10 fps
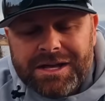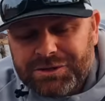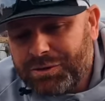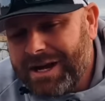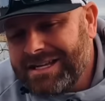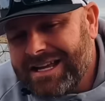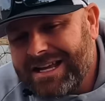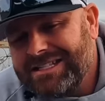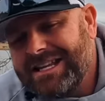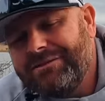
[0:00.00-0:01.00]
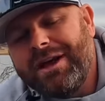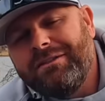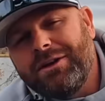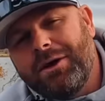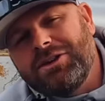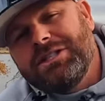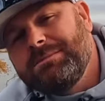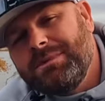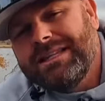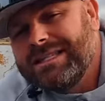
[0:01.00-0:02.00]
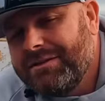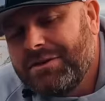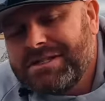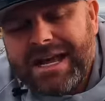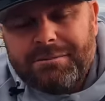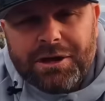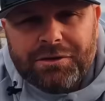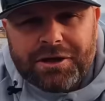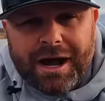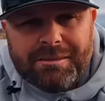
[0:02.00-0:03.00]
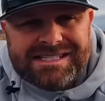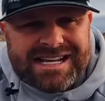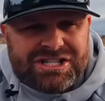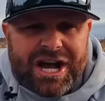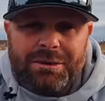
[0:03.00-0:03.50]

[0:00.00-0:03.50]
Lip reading: So guys, like I said, if you have any questions, please leave those down below in the comment section.